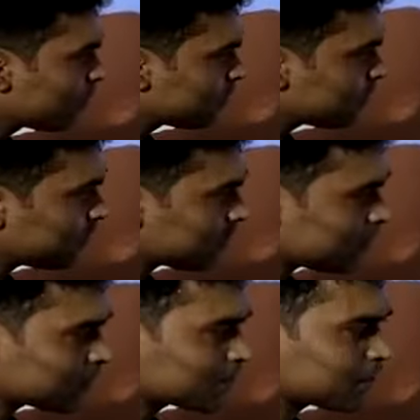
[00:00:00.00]
then Red
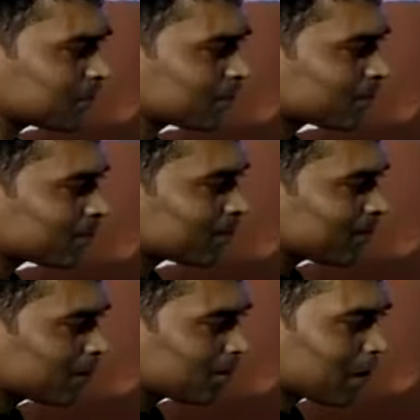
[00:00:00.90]
Sea,
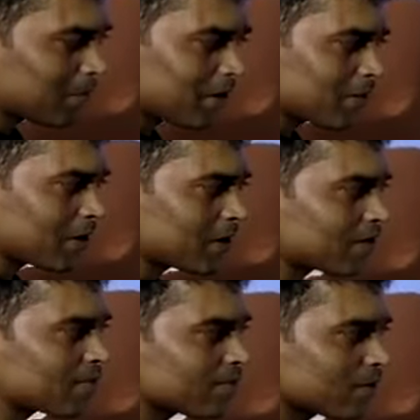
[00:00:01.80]
Bab el
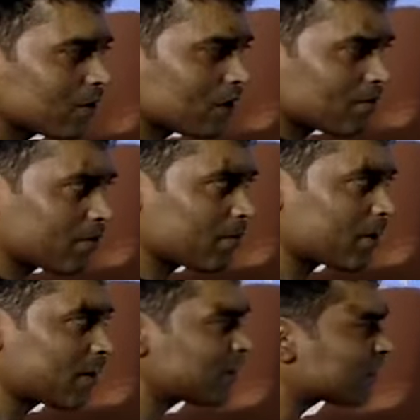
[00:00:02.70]
Mandab, Gulf of
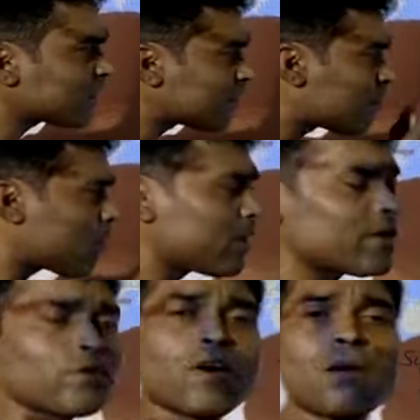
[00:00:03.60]
Aden. This is the point
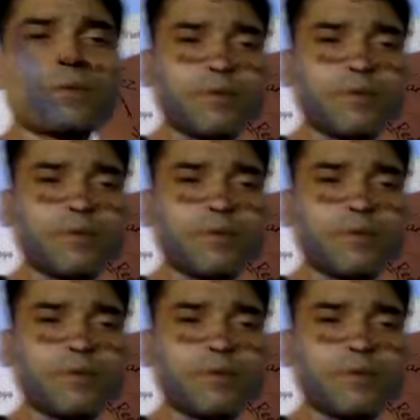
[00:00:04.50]
you have to